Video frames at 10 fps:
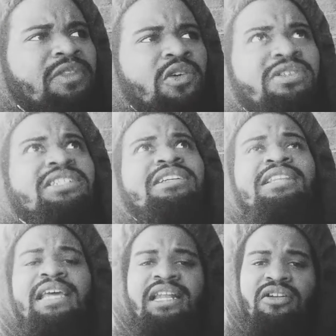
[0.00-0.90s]
we should have
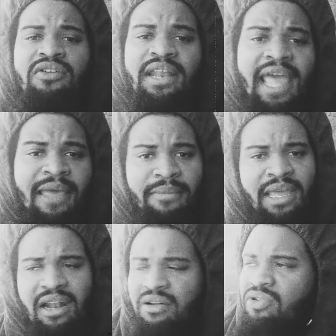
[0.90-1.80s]
landed on that,
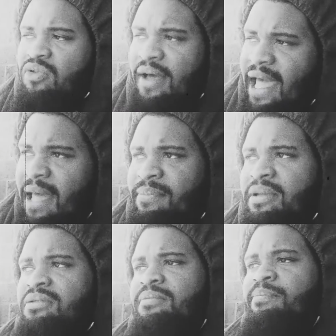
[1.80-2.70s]
man. I don't know what
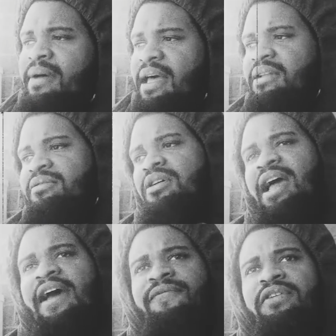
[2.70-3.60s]
happened. But
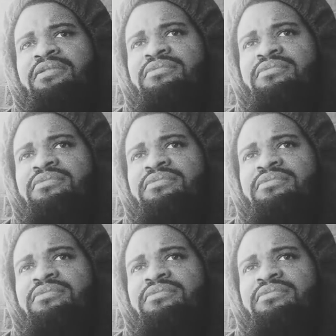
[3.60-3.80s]
after